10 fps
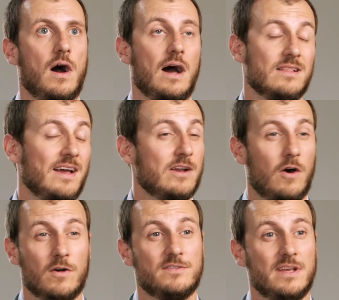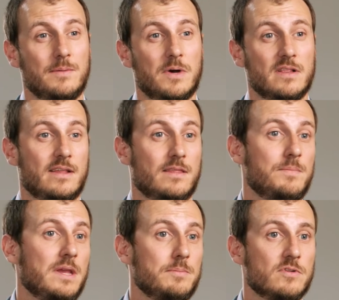I like our team. I like the
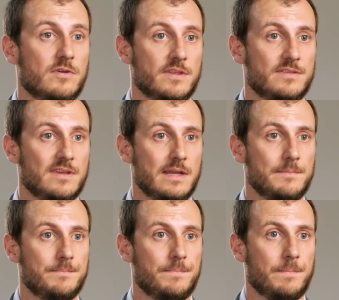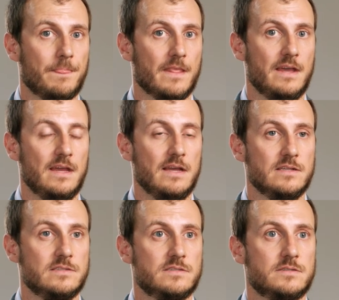people on the team.
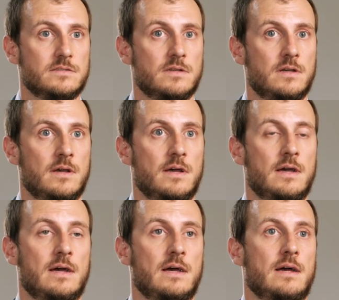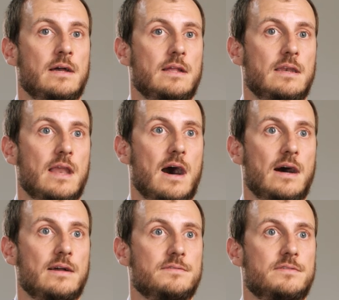It's
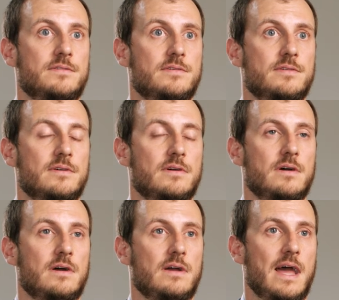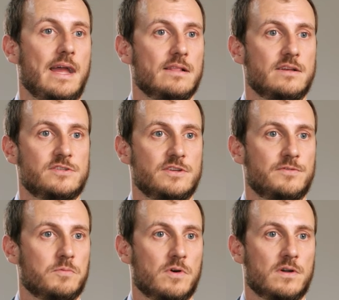not, hey, let's
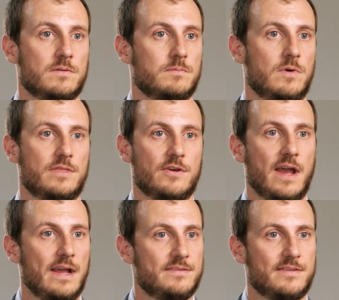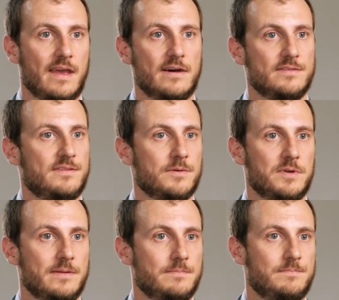just work with our heads down till
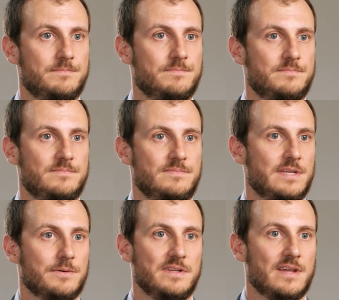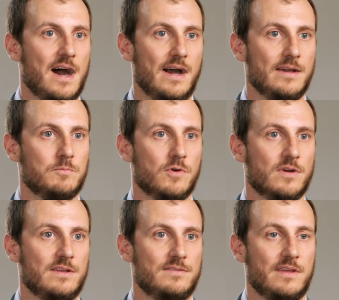we die.
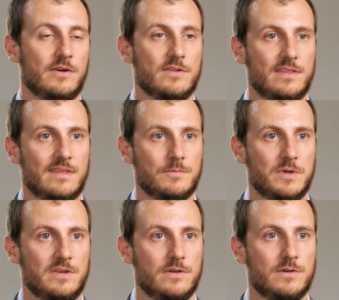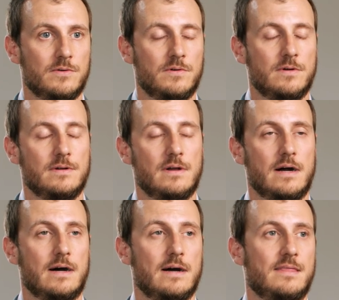Work is the only thing we do.
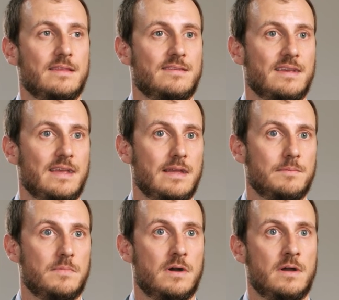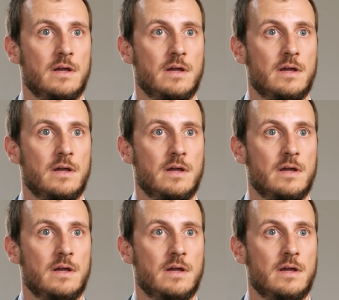The team,